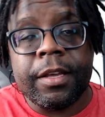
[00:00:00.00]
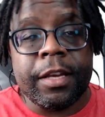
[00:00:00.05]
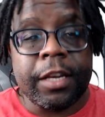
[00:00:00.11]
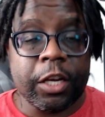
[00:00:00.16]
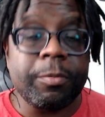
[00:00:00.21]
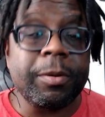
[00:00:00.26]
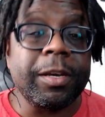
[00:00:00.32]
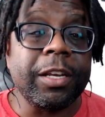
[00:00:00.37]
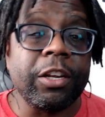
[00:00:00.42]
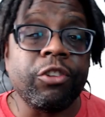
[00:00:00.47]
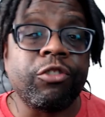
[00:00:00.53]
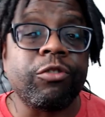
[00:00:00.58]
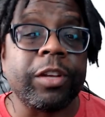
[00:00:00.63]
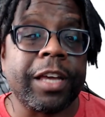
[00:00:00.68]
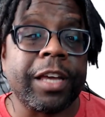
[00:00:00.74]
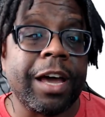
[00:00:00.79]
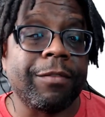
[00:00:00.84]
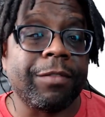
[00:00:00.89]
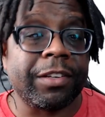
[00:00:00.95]
It'll be an
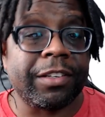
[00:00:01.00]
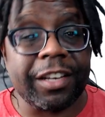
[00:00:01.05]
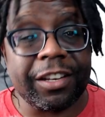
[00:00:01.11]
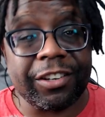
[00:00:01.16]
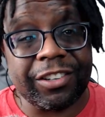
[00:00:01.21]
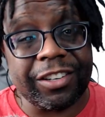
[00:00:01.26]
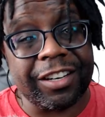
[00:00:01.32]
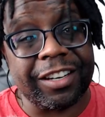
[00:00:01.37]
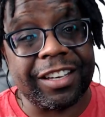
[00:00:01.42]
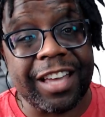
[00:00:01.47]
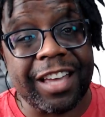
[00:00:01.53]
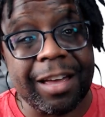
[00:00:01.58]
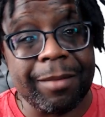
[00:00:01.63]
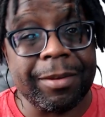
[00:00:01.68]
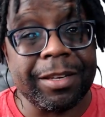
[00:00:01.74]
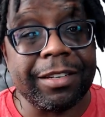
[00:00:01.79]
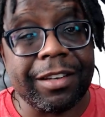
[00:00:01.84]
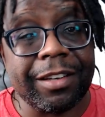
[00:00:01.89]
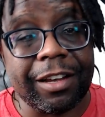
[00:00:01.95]
interesting conversation in the
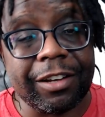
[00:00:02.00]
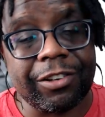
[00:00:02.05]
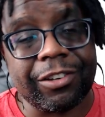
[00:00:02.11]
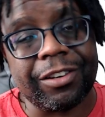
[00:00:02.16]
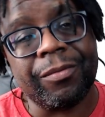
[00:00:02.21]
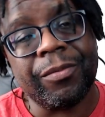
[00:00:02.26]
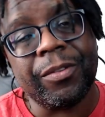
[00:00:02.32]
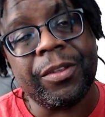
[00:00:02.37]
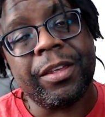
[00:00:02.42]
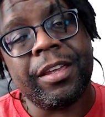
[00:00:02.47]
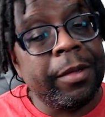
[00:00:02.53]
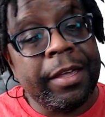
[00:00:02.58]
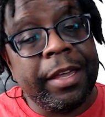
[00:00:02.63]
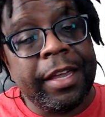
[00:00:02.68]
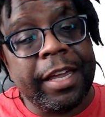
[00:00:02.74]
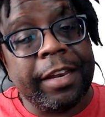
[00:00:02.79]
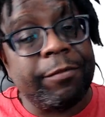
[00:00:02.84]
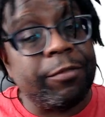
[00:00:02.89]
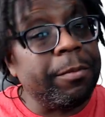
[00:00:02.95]
comment section.
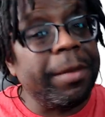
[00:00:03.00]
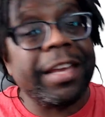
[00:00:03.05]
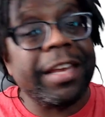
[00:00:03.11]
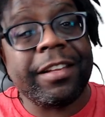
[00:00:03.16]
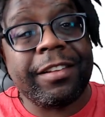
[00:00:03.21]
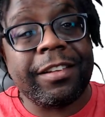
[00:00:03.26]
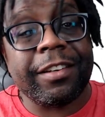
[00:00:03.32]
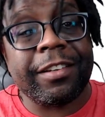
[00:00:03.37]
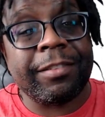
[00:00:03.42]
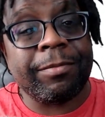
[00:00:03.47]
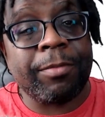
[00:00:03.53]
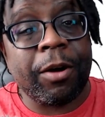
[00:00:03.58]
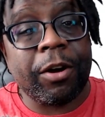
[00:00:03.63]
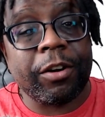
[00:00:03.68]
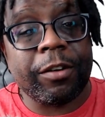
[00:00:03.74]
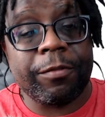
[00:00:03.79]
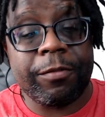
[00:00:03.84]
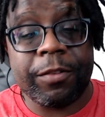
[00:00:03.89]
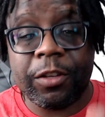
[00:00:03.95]
And if you made it to this
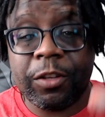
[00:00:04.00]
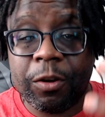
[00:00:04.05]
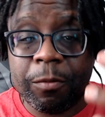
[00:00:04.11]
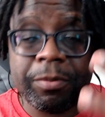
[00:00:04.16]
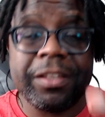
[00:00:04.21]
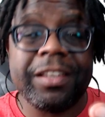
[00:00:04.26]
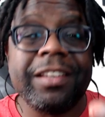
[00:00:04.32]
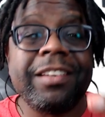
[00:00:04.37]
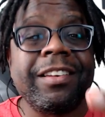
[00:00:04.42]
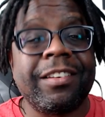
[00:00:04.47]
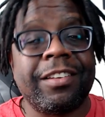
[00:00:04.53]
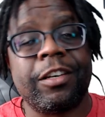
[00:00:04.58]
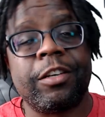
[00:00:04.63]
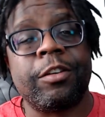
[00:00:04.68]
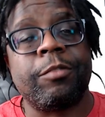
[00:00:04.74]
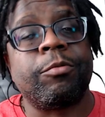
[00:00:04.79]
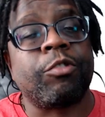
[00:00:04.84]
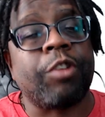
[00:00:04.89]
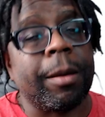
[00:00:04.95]
part of the video, please consider
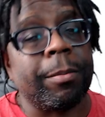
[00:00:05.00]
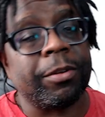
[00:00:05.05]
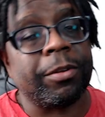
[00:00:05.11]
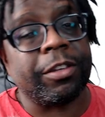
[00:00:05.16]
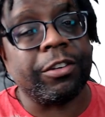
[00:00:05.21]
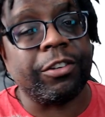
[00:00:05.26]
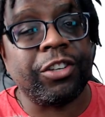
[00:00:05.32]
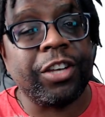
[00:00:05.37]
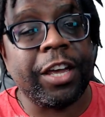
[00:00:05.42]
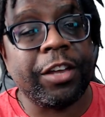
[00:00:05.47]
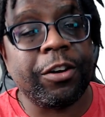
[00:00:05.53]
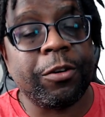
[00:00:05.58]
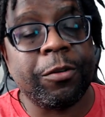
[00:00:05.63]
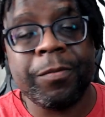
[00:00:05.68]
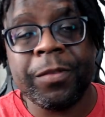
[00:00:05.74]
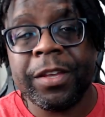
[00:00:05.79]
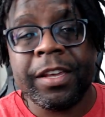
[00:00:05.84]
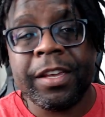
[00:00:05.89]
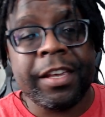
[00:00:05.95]
subscribing to the
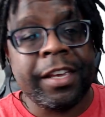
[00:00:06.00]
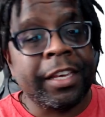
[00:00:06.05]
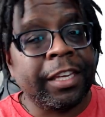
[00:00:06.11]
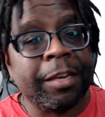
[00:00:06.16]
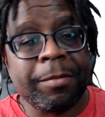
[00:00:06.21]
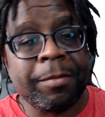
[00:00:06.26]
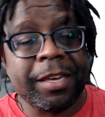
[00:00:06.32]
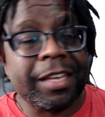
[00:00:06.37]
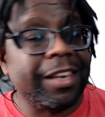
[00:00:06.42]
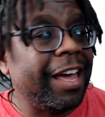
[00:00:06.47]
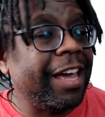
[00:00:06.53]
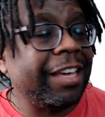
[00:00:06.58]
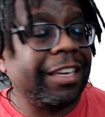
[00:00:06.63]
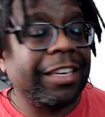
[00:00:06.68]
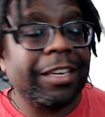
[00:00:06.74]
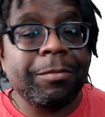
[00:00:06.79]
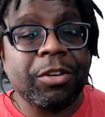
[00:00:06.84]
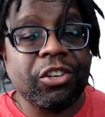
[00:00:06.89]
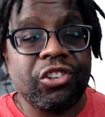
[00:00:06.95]
channel. Give me a
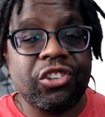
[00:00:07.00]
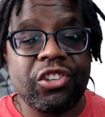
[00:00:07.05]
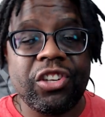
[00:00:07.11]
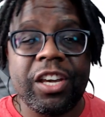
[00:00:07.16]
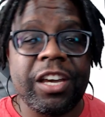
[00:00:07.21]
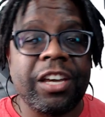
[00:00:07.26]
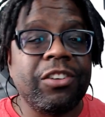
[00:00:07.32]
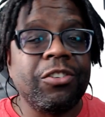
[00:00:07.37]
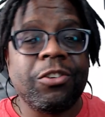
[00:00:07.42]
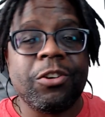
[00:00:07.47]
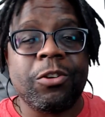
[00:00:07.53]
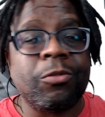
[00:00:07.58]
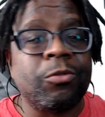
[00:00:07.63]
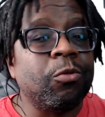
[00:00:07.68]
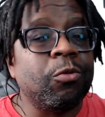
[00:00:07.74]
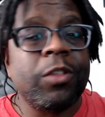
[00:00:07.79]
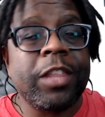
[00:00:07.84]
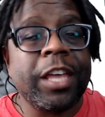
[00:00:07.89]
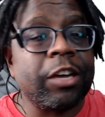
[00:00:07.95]
like, give me a share, you know,
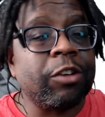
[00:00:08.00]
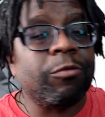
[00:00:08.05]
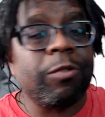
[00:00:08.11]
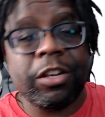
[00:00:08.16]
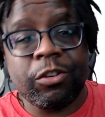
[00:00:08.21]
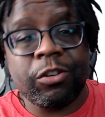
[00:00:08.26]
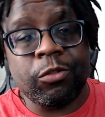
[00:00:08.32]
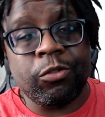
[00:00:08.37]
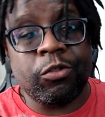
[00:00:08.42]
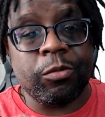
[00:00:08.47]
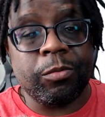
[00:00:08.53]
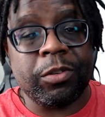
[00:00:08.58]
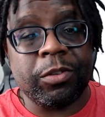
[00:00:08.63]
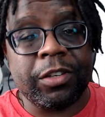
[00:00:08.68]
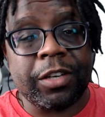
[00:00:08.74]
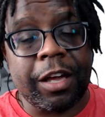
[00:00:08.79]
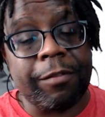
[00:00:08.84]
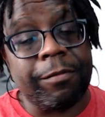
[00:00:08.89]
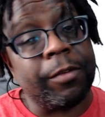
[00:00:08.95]
do all that great YouTube
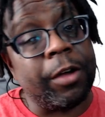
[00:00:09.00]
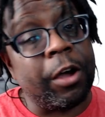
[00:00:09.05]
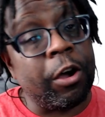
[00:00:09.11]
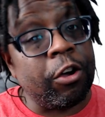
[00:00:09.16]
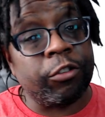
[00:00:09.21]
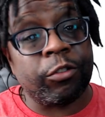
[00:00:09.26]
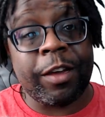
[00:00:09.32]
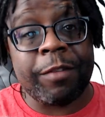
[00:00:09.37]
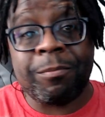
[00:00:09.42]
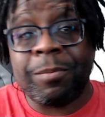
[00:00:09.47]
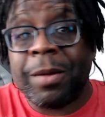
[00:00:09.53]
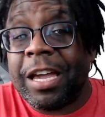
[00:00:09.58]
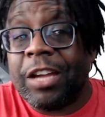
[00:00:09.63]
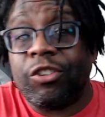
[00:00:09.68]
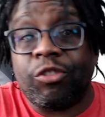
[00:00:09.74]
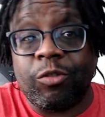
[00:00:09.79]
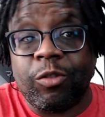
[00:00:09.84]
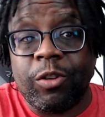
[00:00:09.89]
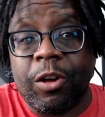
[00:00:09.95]
stuff. I also have
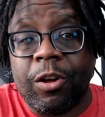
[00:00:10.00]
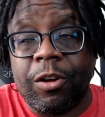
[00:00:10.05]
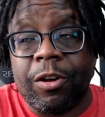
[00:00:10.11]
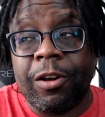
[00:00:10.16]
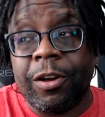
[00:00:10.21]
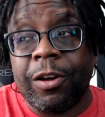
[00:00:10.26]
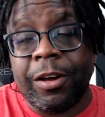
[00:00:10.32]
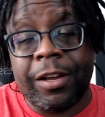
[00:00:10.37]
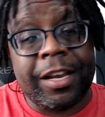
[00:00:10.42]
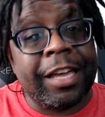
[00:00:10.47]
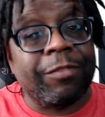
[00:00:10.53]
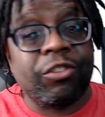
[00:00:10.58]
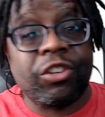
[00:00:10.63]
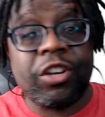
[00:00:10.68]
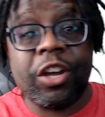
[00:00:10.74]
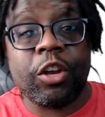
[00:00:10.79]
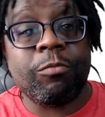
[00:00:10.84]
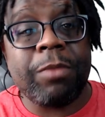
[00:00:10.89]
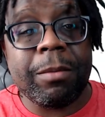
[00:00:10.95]
Patreon, I have
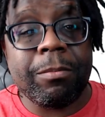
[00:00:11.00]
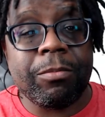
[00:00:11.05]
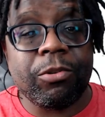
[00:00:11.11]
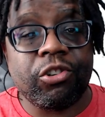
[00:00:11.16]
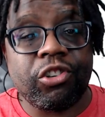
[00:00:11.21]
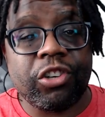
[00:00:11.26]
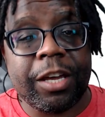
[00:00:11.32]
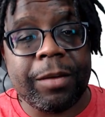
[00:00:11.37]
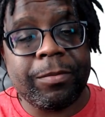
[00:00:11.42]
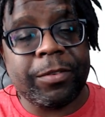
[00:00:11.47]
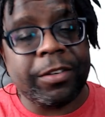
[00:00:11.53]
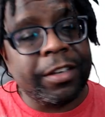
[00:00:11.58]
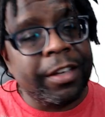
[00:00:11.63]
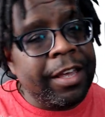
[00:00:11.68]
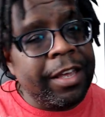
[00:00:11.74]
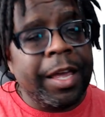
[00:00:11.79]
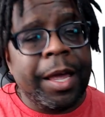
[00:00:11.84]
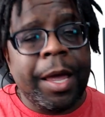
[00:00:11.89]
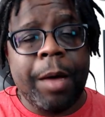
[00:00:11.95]
channel memberships.
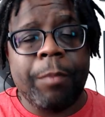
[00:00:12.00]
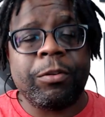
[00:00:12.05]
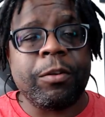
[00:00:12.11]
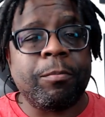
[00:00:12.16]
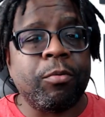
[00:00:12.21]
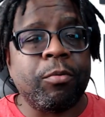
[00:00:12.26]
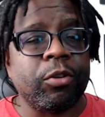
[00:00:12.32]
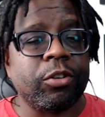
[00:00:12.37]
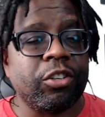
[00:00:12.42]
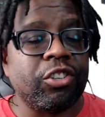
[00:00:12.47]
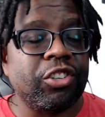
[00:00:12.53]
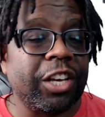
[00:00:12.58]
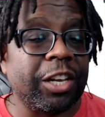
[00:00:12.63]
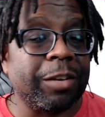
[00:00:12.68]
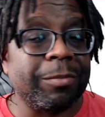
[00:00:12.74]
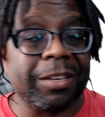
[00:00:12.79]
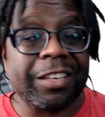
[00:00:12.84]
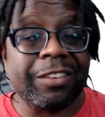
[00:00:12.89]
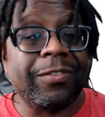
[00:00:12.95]
Help support the
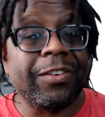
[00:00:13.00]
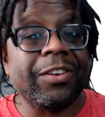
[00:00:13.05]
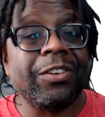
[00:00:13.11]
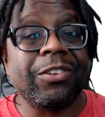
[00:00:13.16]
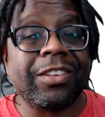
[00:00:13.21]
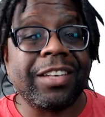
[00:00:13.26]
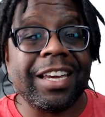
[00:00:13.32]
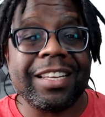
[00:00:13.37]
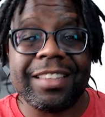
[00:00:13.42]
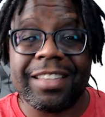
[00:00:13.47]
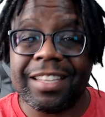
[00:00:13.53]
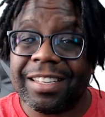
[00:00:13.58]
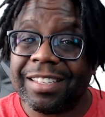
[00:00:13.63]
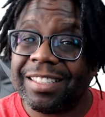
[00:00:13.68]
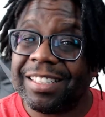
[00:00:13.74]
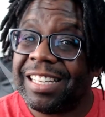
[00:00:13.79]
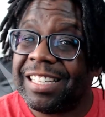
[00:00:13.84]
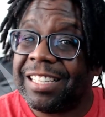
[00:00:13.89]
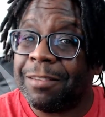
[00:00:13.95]
channel because videos like
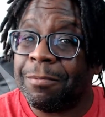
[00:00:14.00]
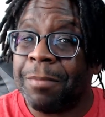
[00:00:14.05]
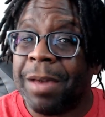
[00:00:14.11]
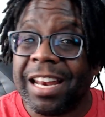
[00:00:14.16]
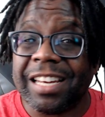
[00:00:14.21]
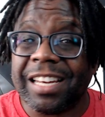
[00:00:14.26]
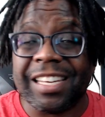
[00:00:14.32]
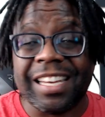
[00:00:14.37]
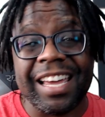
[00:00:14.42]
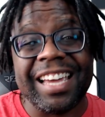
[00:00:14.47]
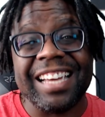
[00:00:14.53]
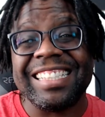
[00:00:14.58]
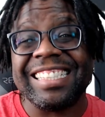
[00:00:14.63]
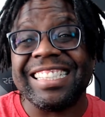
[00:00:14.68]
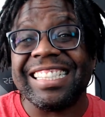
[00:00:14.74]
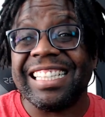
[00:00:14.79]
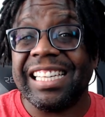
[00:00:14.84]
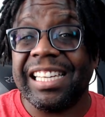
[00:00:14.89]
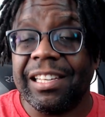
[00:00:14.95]
this get
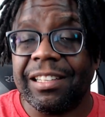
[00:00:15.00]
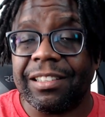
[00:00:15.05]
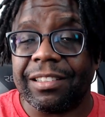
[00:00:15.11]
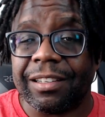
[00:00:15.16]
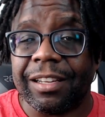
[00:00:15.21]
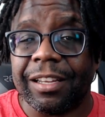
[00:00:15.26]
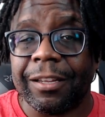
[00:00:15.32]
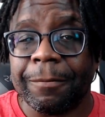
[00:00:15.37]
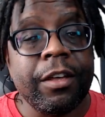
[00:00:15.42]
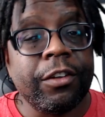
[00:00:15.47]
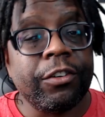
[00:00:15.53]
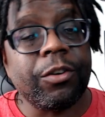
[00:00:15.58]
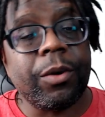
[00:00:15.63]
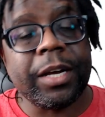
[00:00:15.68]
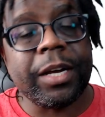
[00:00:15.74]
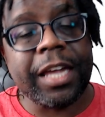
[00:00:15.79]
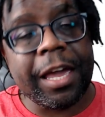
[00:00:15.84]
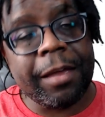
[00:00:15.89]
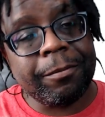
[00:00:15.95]
demonetized easily.
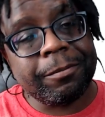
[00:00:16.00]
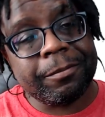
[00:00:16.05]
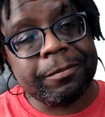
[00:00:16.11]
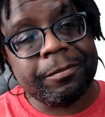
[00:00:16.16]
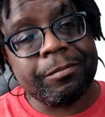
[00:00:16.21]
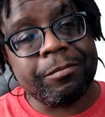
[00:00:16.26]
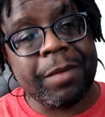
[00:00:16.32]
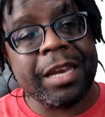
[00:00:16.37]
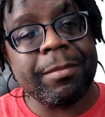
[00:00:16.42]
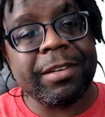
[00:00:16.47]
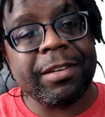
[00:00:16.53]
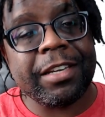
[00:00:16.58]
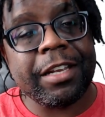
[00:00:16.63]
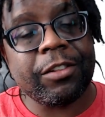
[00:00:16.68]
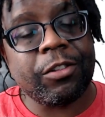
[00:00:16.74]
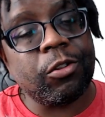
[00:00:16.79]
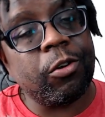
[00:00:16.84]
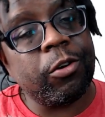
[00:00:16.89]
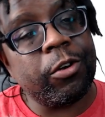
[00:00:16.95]
So again, my name is
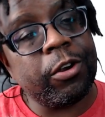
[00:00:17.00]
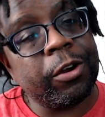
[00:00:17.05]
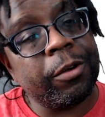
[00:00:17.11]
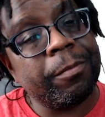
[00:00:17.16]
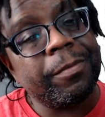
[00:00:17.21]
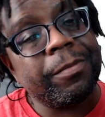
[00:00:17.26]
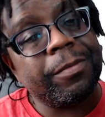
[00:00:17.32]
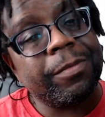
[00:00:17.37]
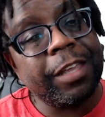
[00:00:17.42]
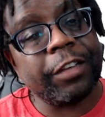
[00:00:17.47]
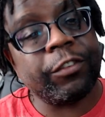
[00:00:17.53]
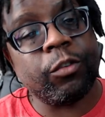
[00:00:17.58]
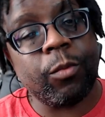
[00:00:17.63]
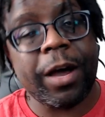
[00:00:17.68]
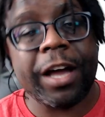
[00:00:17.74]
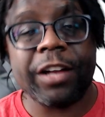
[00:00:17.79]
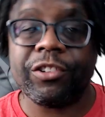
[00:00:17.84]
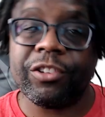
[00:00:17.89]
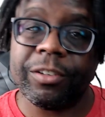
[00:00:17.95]
Nate the Lawyer. Thanks for
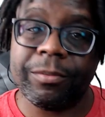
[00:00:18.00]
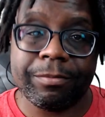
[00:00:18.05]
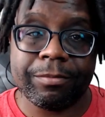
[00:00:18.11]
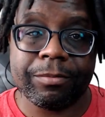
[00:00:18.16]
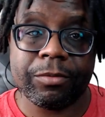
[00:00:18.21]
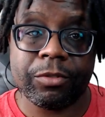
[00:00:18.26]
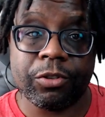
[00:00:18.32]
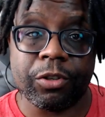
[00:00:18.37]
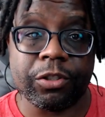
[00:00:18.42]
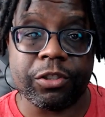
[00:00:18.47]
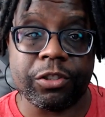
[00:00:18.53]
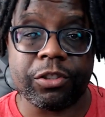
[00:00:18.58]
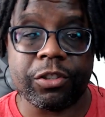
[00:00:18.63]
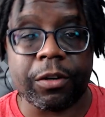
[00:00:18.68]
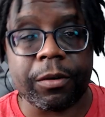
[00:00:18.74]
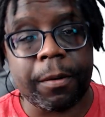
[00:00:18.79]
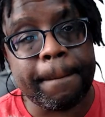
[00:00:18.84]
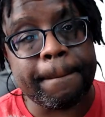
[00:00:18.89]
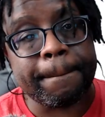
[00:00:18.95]
watching. Talk to you
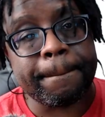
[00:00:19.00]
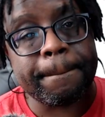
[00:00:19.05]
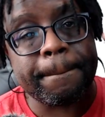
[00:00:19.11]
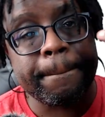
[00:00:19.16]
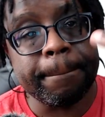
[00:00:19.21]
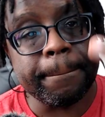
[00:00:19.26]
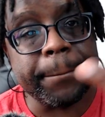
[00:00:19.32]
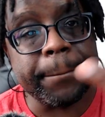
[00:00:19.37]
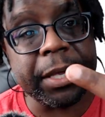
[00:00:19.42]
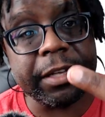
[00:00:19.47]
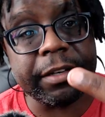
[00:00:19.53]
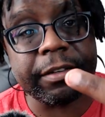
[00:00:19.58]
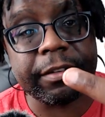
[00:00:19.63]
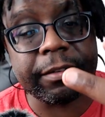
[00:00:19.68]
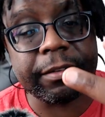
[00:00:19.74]
soon. Peace.